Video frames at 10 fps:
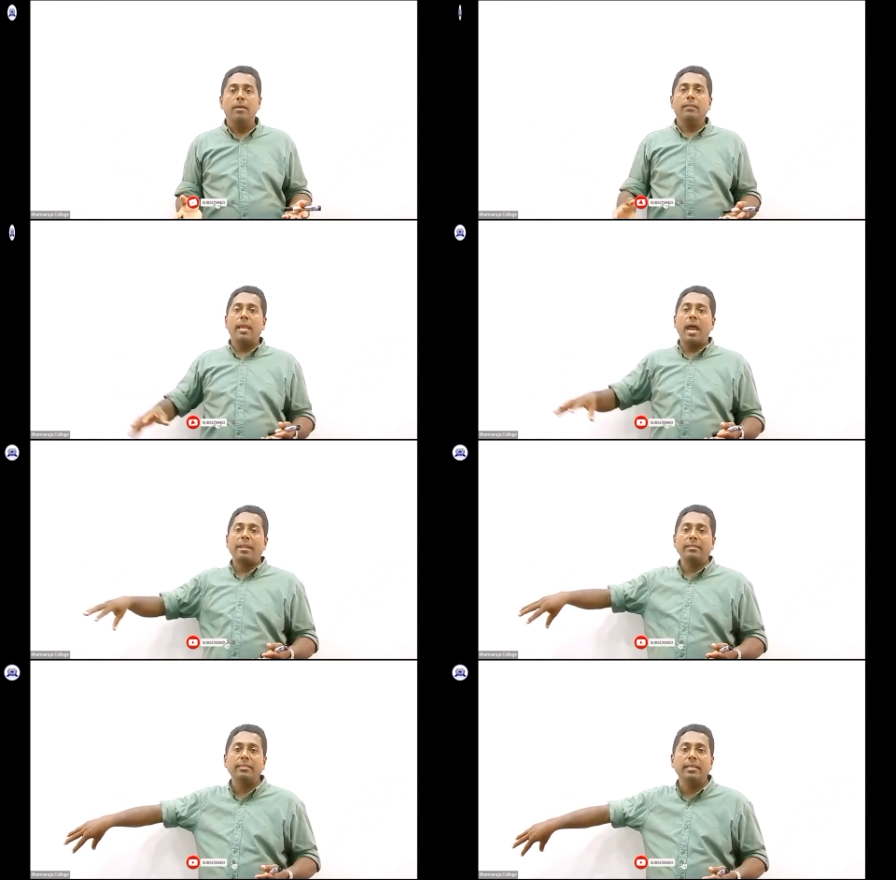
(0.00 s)

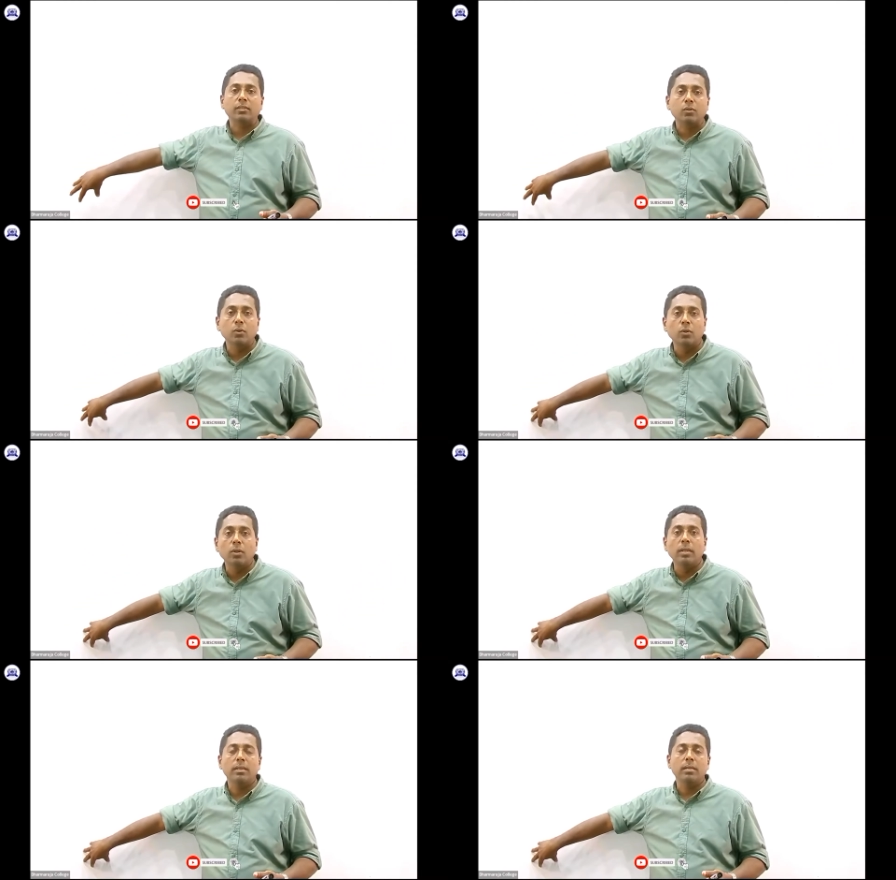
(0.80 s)
There is the
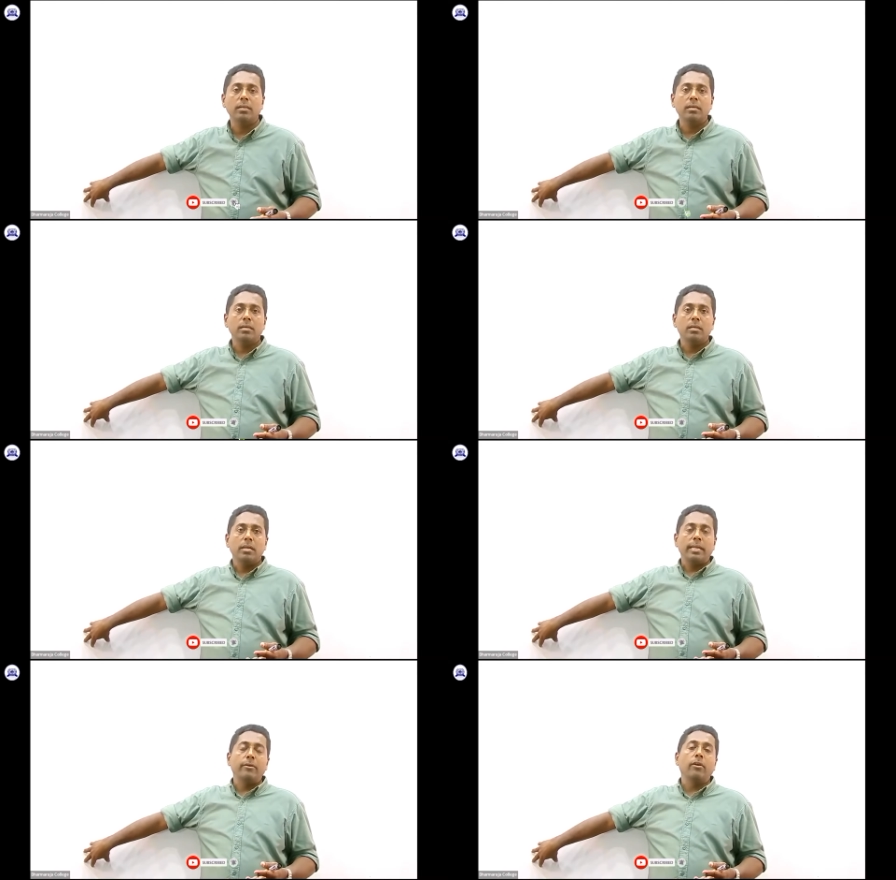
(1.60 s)
school
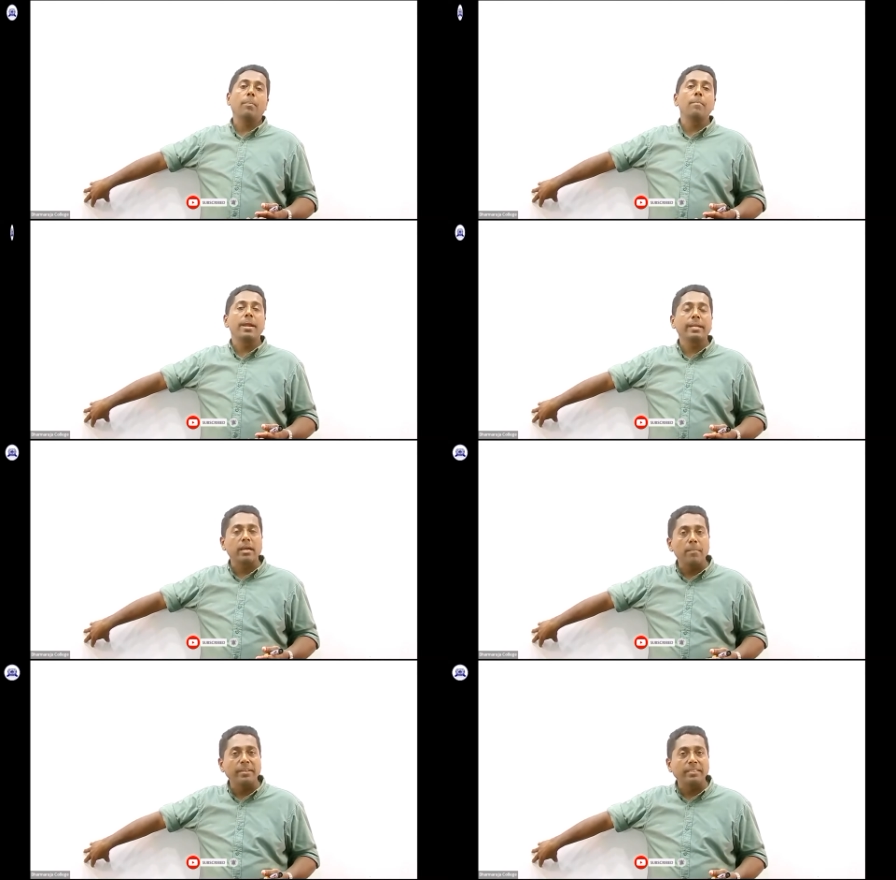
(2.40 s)
development
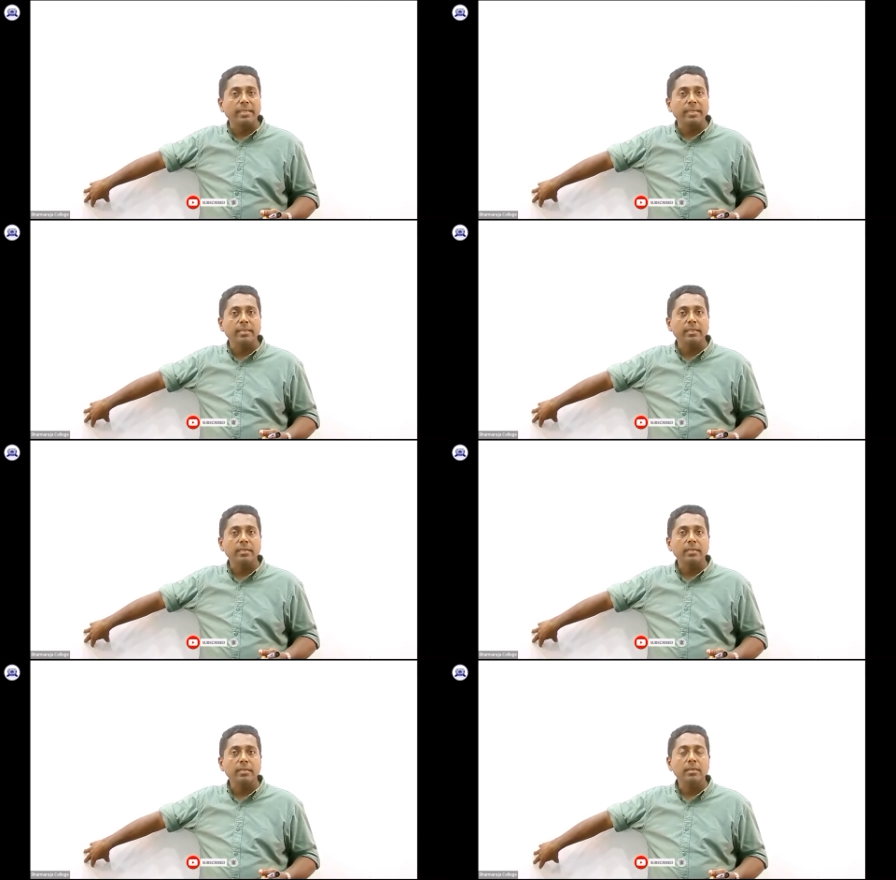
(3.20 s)
committee
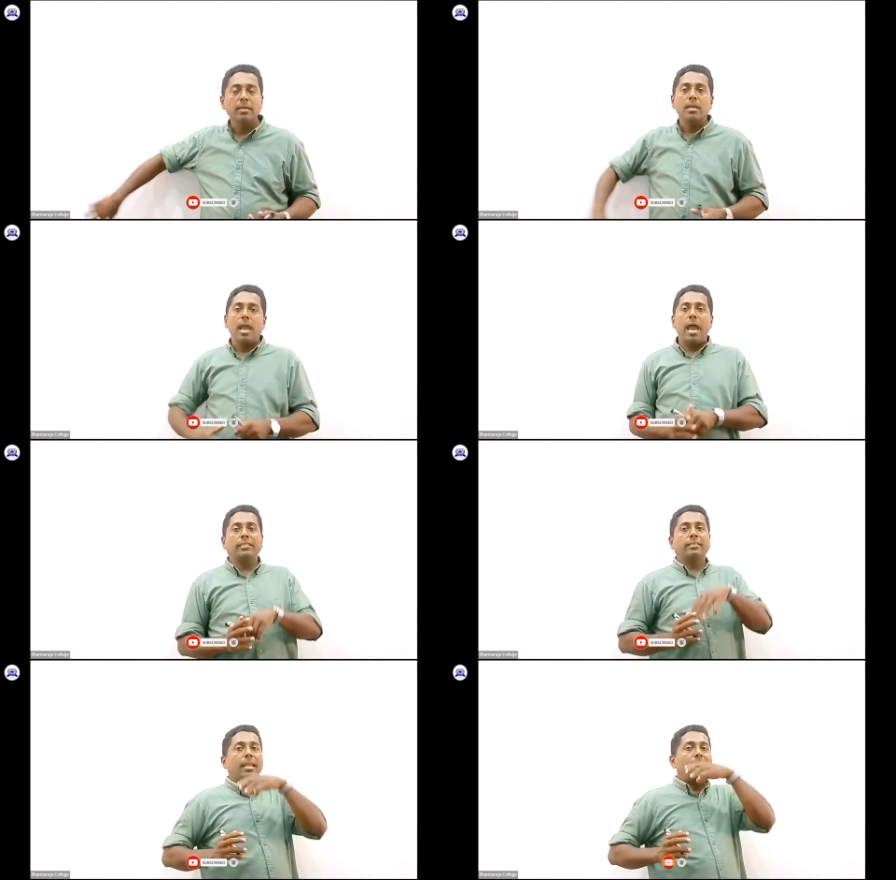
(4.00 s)

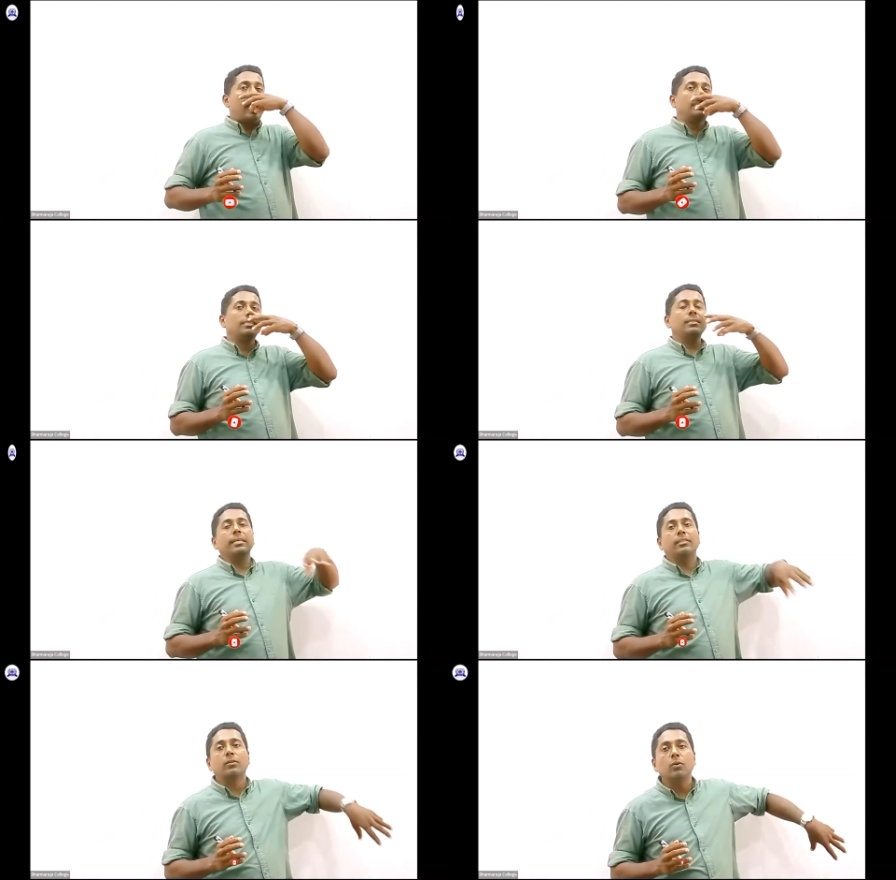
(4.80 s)
as well as the
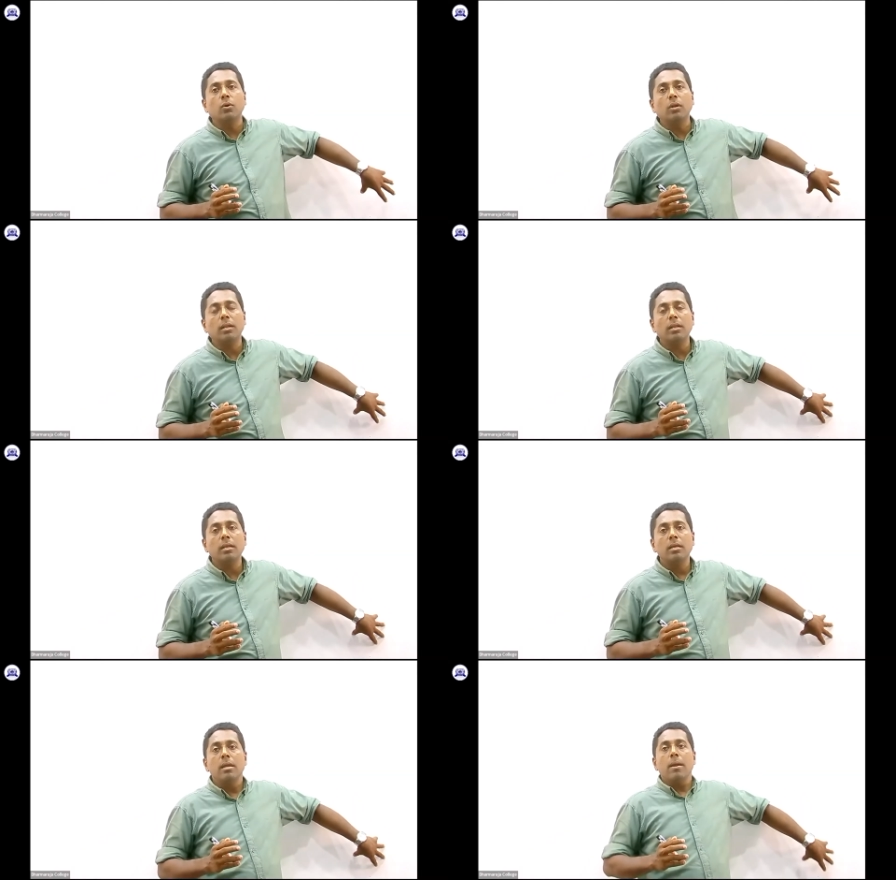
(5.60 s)
school
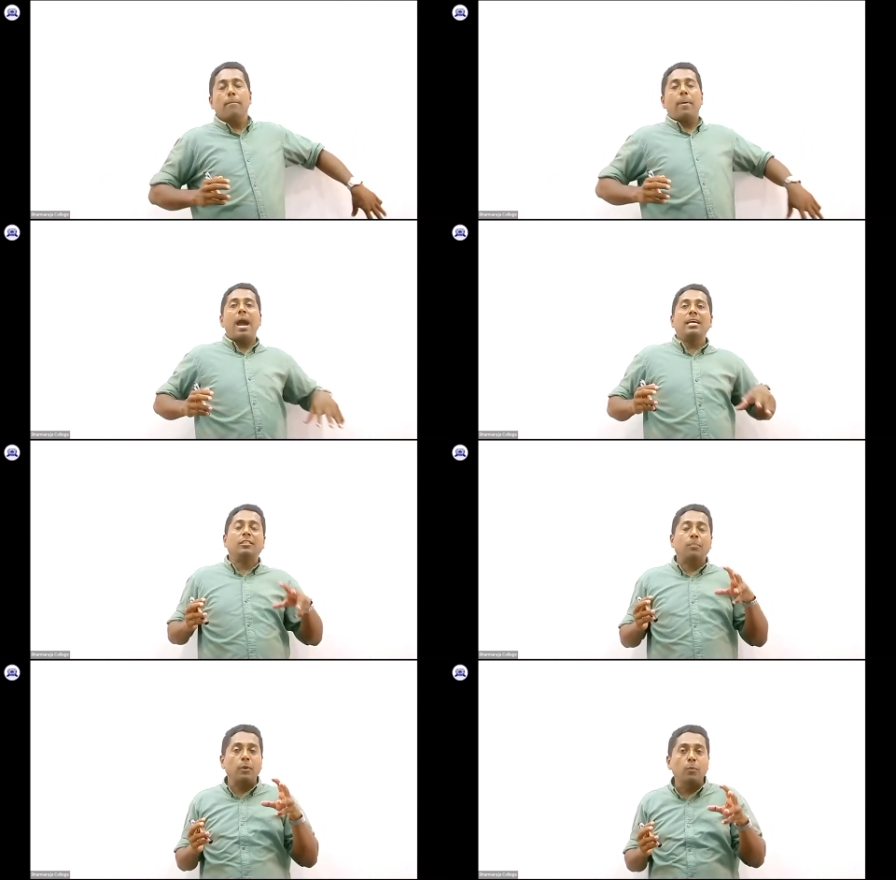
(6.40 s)

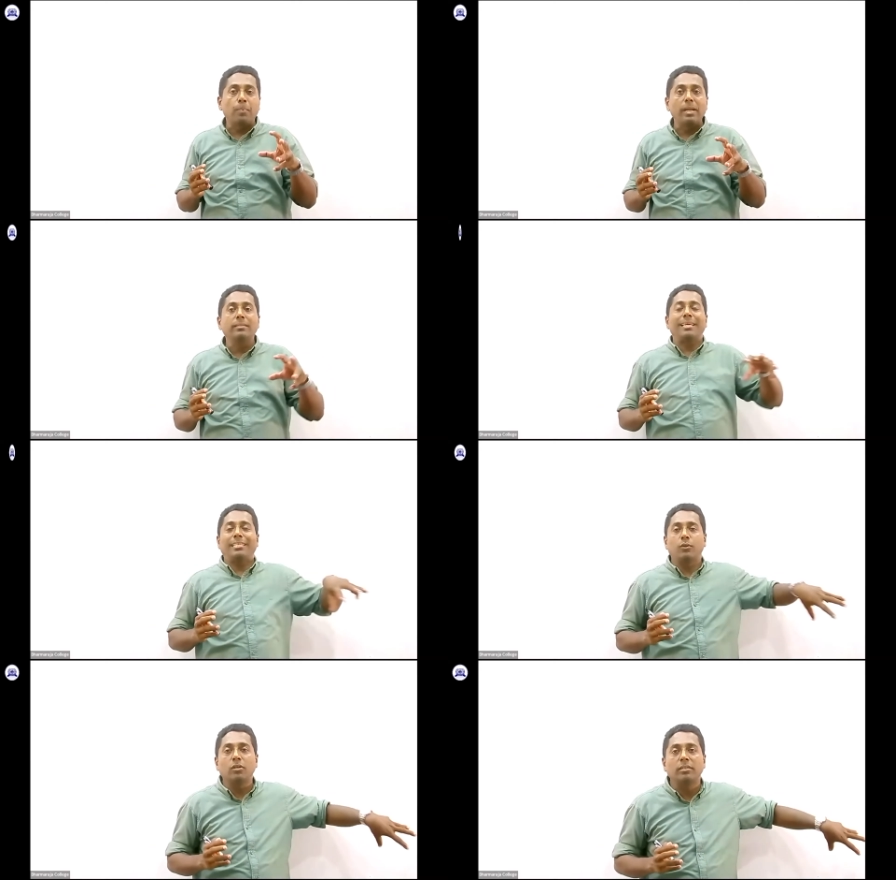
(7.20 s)
past pupils
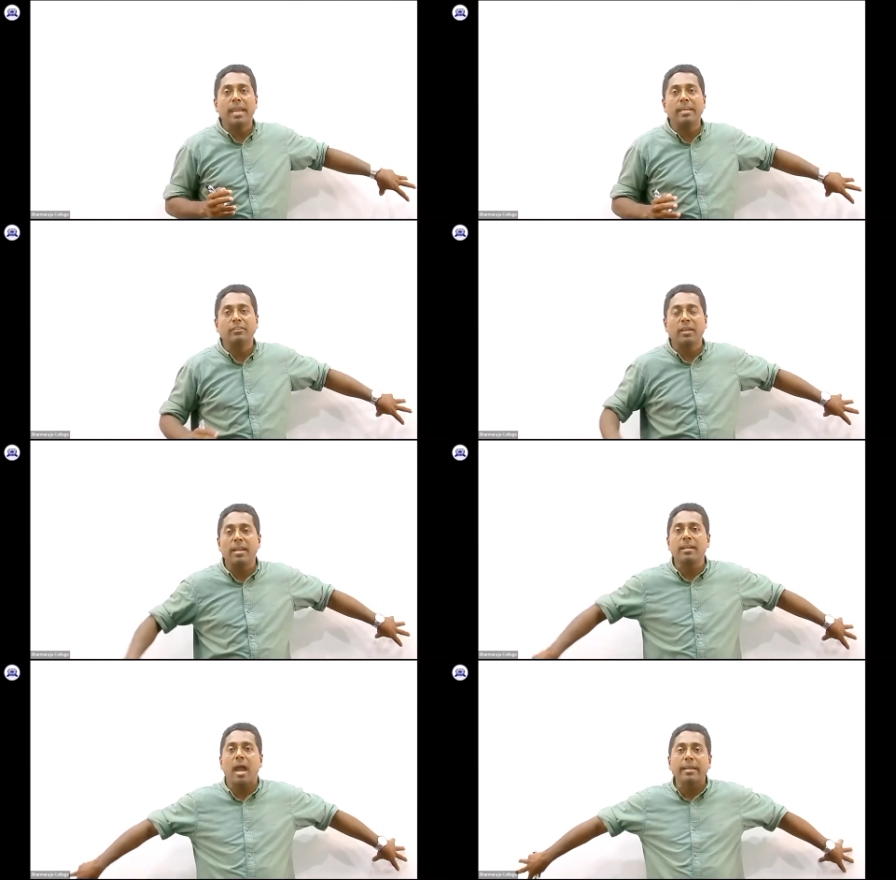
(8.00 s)

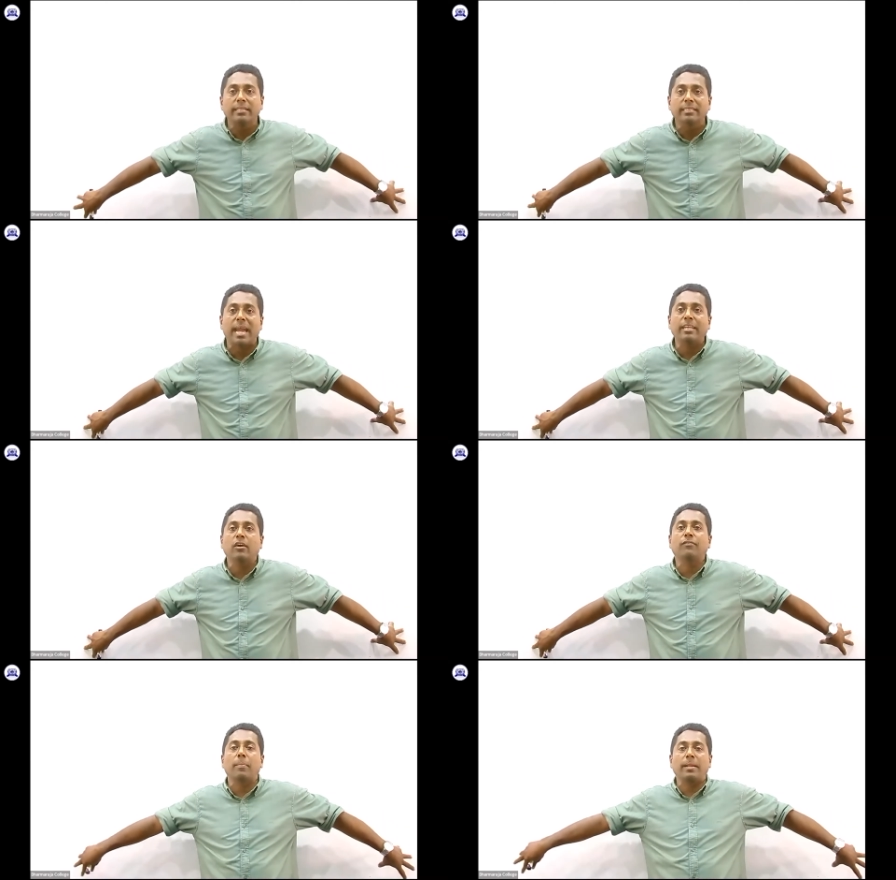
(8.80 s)
association either side
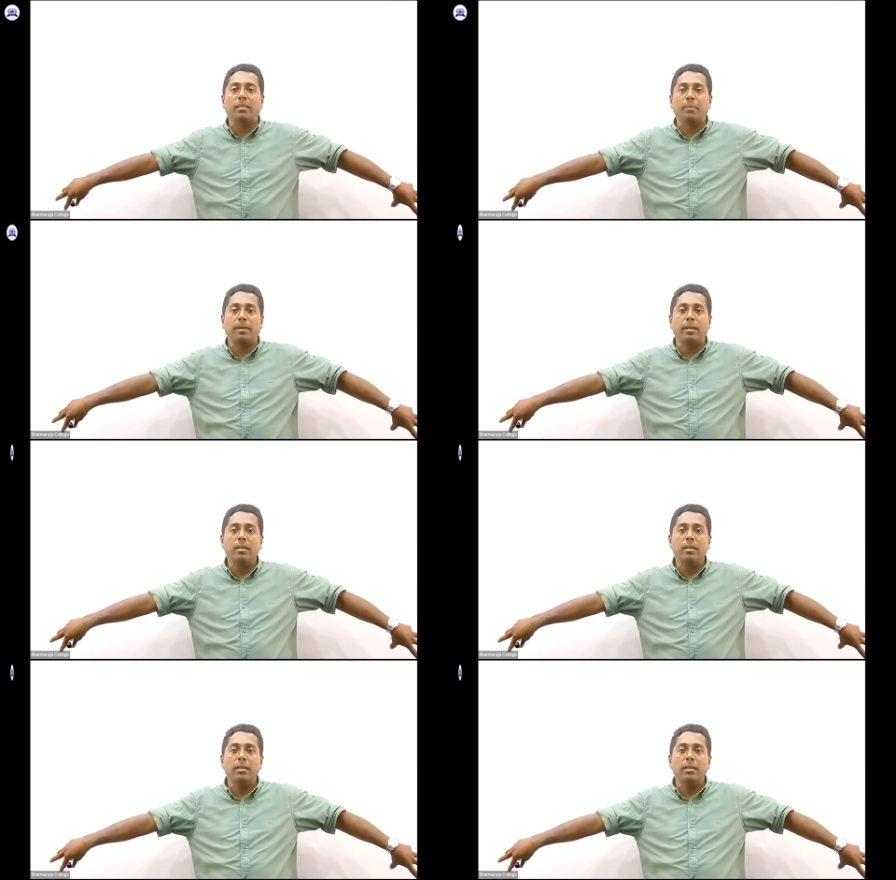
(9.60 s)
of the principal.